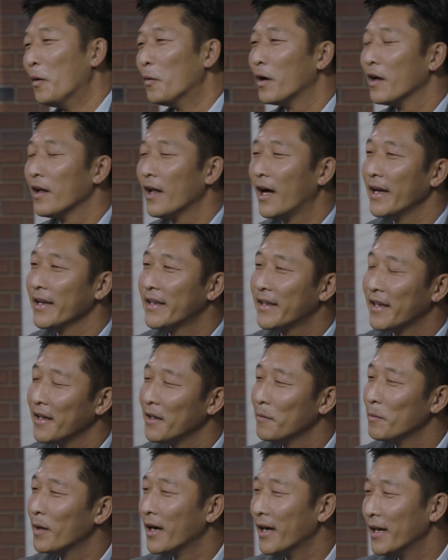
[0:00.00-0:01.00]
Well, I
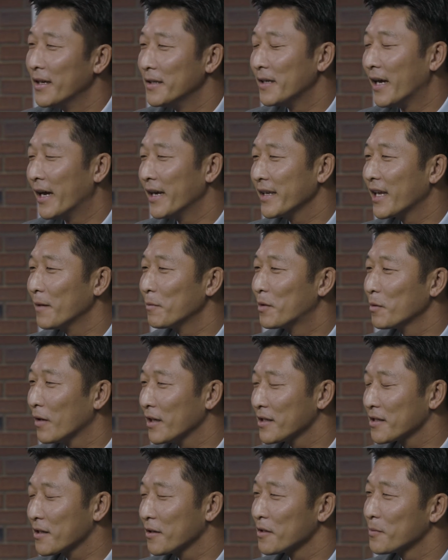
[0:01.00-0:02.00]
came uh, I came to
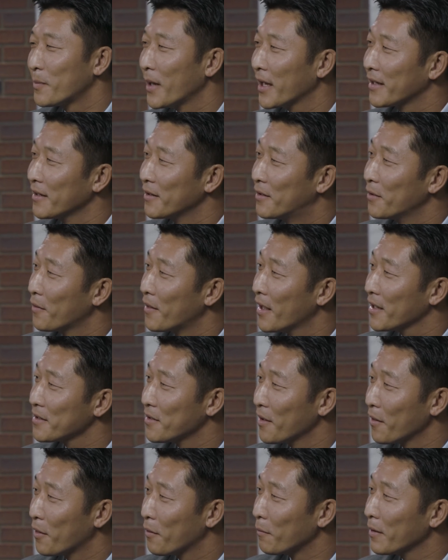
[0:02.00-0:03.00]
West Coast back in
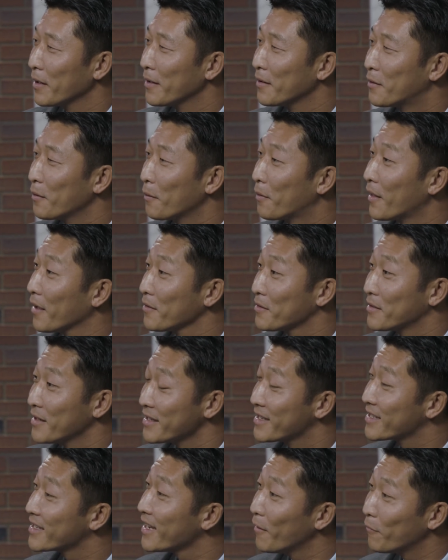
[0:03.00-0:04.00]
2003 to
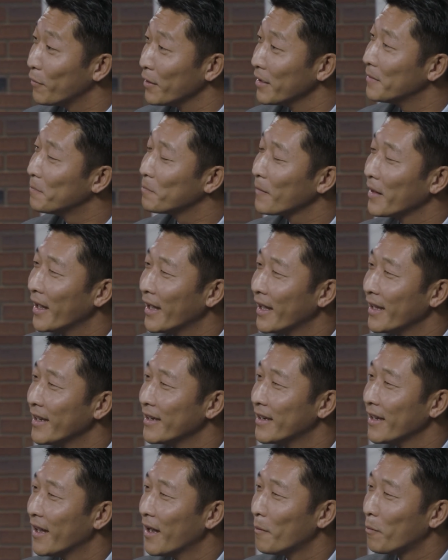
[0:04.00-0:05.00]
2007,
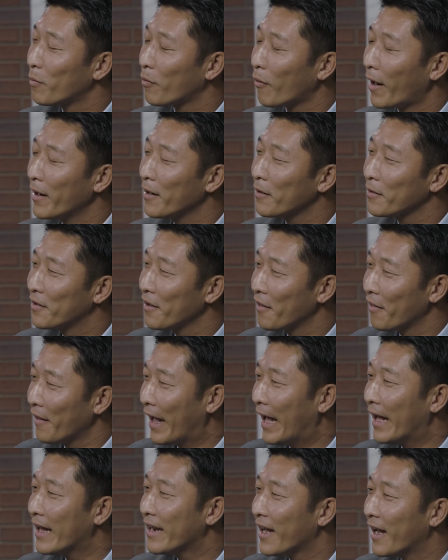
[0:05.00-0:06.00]
and uh, prior to
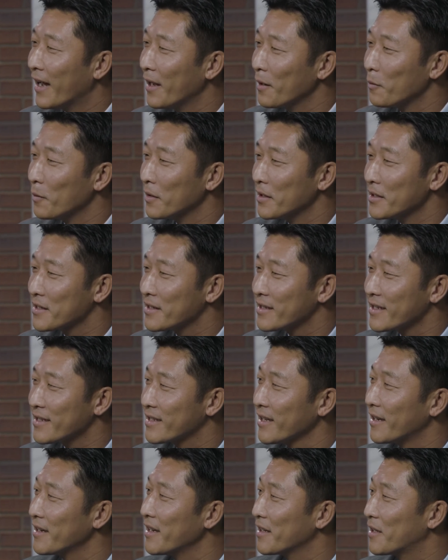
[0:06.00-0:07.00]
that, I was
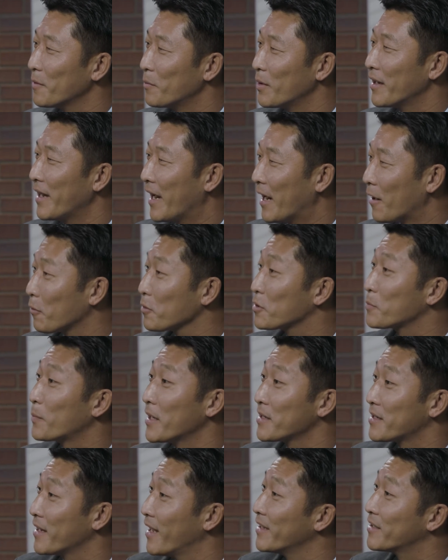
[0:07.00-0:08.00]
studying to be an
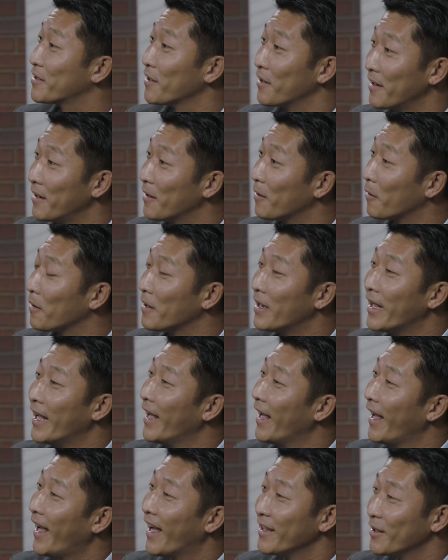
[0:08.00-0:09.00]
aerospace engineer
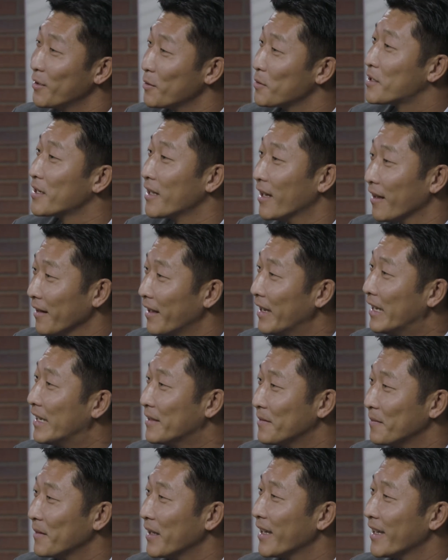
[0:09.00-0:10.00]
at
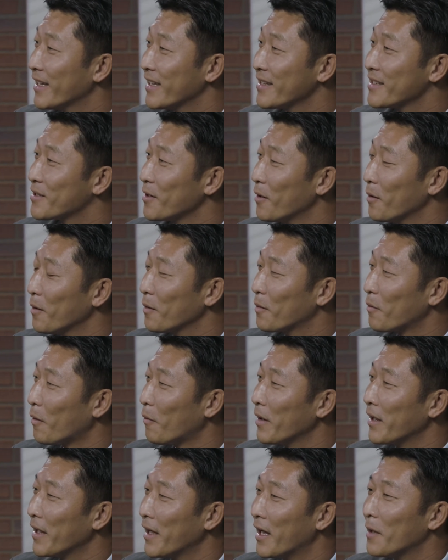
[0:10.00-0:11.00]
UCLA. And so
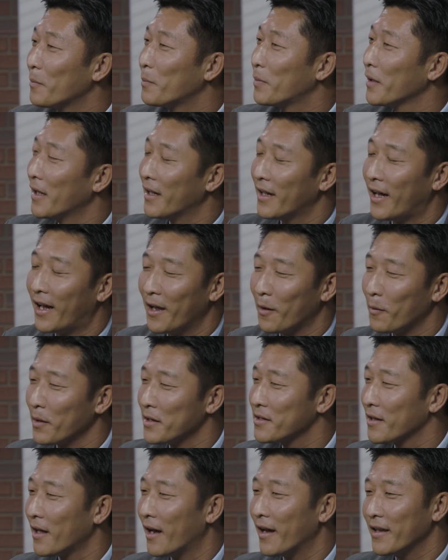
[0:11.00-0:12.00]
growing up, uh, I
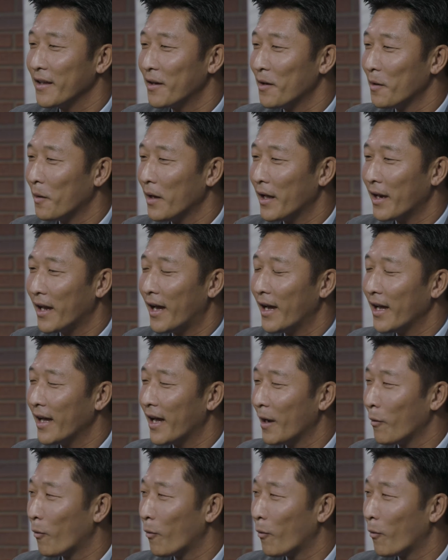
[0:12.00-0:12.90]
always thought, you know what, I, I